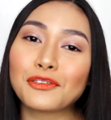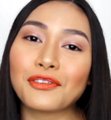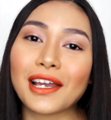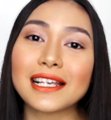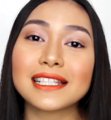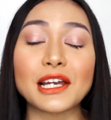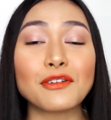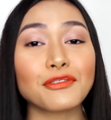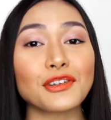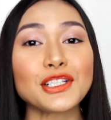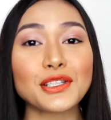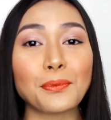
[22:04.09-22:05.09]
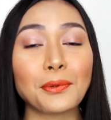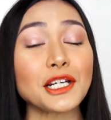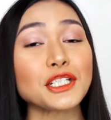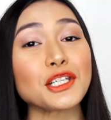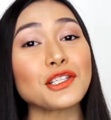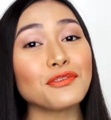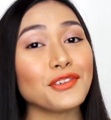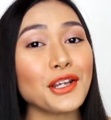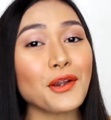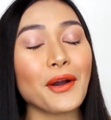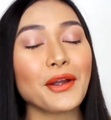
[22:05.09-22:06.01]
face and first impressions video.